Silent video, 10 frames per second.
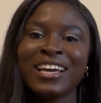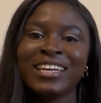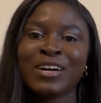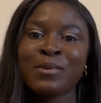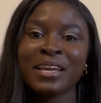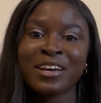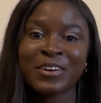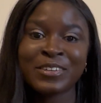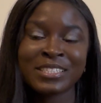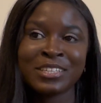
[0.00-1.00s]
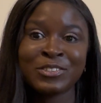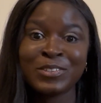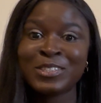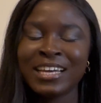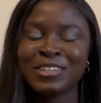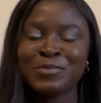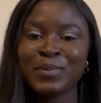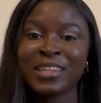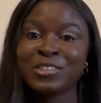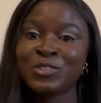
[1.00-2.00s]
you are walking across the street and you
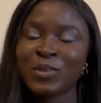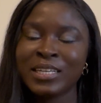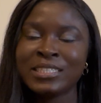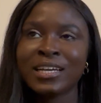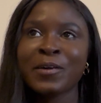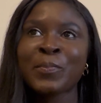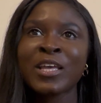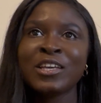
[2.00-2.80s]
meet a stranger.